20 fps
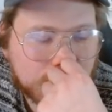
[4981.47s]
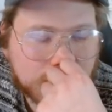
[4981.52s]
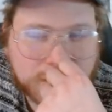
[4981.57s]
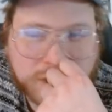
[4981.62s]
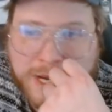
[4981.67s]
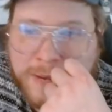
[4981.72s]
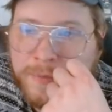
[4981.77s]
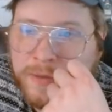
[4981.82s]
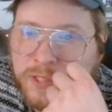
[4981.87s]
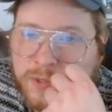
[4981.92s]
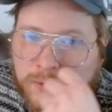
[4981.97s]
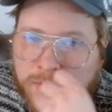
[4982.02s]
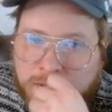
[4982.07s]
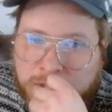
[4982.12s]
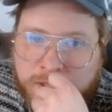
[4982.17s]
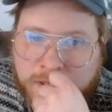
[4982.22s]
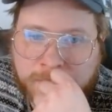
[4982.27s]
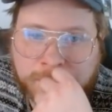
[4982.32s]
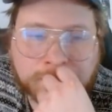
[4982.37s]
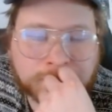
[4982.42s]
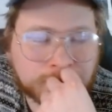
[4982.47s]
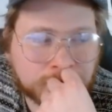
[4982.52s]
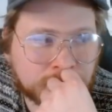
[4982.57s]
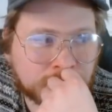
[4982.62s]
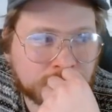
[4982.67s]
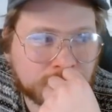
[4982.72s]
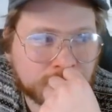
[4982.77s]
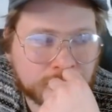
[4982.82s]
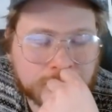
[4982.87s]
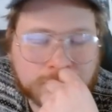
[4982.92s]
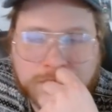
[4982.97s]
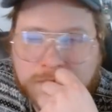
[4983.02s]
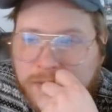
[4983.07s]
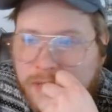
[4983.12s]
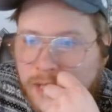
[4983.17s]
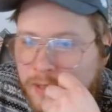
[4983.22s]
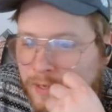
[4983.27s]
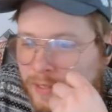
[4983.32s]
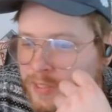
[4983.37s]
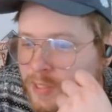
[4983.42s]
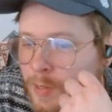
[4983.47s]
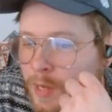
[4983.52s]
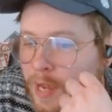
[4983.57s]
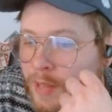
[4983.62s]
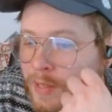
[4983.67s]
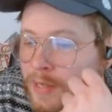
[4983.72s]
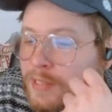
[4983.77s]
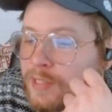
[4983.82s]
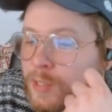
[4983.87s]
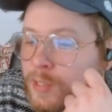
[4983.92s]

Champion's really good. I think it's the, I think